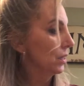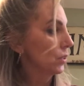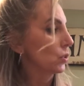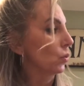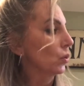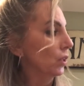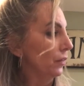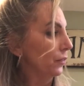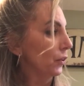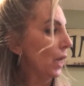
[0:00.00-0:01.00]
So
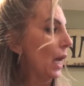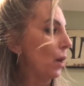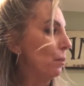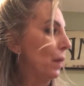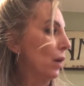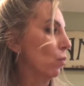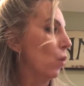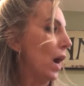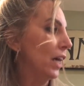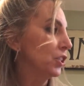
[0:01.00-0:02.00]
Clifford helped by
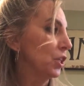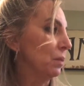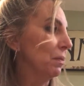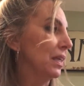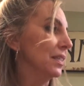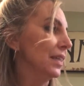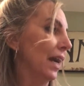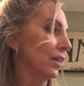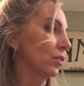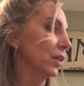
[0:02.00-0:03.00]
watching me
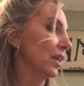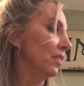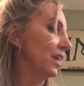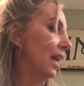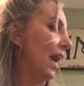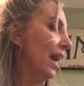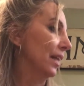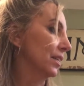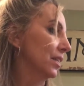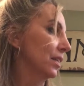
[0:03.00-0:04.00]
decorate the
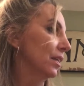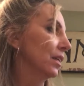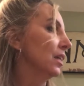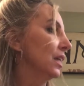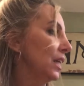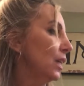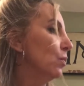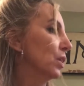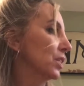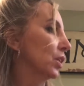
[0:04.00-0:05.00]
eggs. He
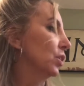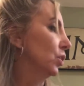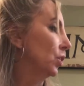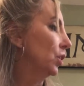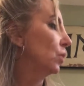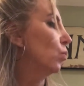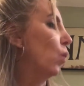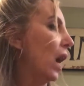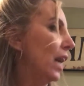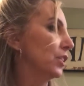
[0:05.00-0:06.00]
was a good
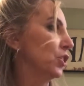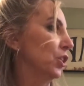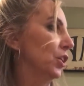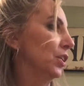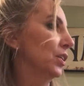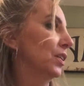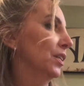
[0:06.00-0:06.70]
watcher.